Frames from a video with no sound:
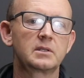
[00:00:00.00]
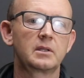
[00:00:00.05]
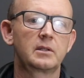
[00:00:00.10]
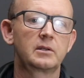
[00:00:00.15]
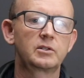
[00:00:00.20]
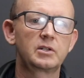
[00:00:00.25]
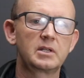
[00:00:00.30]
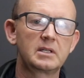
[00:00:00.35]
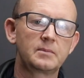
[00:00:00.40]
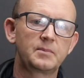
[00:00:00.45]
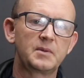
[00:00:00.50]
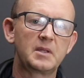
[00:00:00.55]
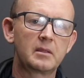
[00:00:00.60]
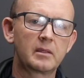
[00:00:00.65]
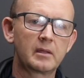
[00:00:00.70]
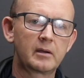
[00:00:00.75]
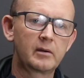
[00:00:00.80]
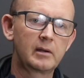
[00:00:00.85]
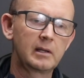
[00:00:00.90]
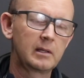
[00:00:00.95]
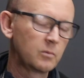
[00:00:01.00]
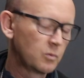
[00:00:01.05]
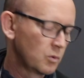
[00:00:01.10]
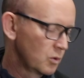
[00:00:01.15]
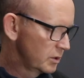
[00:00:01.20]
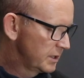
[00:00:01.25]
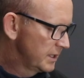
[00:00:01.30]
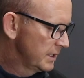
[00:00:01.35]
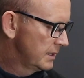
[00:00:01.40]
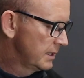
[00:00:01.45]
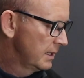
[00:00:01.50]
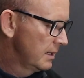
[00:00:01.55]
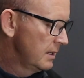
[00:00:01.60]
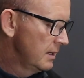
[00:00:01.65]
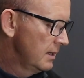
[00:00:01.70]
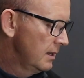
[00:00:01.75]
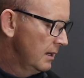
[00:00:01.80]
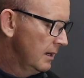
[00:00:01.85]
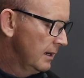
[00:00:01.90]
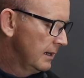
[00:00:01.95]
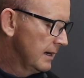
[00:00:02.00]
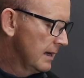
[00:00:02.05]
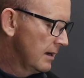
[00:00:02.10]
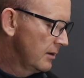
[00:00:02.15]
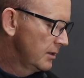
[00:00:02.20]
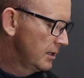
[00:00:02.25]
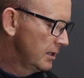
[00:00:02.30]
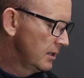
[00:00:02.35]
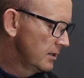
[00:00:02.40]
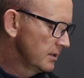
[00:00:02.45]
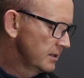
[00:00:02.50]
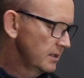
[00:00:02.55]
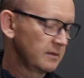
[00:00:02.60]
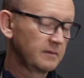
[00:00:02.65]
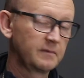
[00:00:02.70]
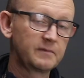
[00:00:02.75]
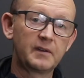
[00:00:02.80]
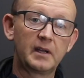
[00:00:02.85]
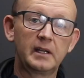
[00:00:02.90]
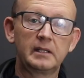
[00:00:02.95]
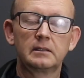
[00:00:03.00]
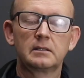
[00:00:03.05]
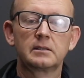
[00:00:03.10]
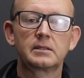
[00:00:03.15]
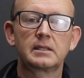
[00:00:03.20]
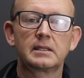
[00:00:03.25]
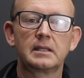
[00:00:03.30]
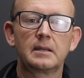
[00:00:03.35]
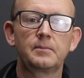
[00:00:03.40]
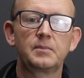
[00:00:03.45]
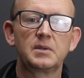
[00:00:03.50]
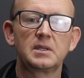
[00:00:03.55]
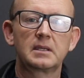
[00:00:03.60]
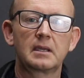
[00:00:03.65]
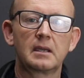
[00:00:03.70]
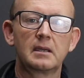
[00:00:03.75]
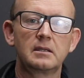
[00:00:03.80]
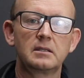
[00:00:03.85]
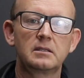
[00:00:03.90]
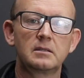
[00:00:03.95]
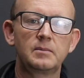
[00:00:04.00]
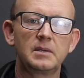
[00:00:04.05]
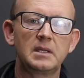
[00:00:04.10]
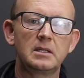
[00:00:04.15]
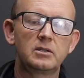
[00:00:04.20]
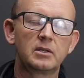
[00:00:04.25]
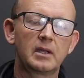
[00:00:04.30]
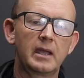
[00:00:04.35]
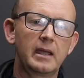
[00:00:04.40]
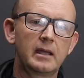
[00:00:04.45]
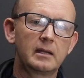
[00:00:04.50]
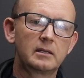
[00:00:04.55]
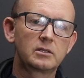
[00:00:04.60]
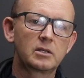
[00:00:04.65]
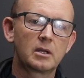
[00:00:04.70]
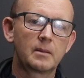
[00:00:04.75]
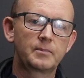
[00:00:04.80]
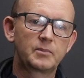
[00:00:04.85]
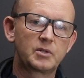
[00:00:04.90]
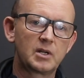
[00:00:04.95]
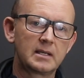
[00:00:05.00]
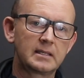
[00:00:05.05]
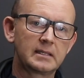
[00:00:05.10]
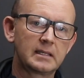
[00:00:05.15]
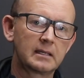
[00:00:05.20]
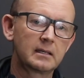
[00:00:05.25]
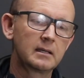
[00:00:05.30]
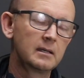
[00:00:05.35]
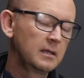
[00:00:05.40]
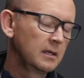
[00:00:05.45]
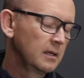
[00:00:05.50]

So the tree's been thoroughly watered, and now the last and final step is going to be to add top dressing.